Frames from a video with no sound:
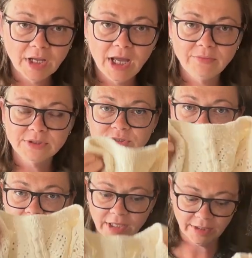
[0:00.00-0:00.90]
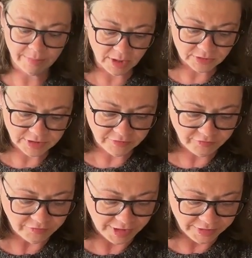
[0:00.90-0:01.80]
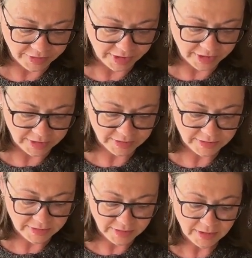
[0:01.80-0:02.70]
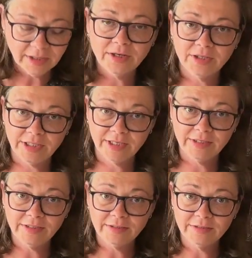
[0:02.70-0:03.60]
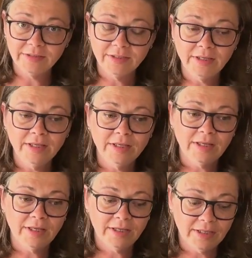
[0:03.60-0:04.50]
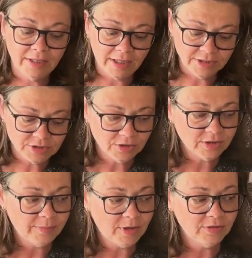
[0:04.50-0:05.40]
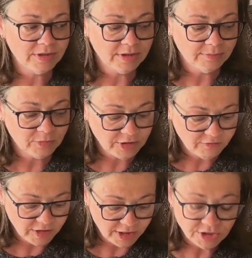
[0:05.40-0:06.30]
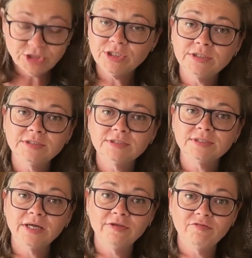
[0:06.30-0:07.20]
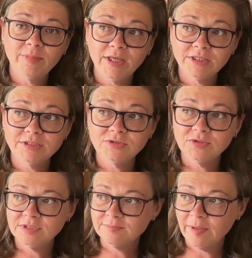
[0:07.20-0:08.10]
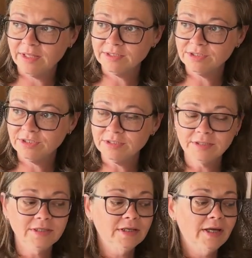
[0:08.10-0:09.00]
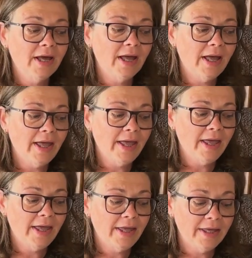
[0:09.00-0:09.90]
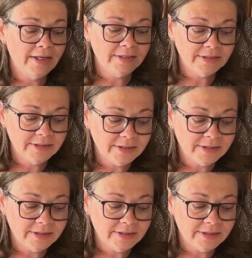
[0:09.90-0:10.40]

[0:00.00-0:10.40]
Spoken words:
I was talking about Feyrag cardigan. I talk about the modifications I've made to this pattern, and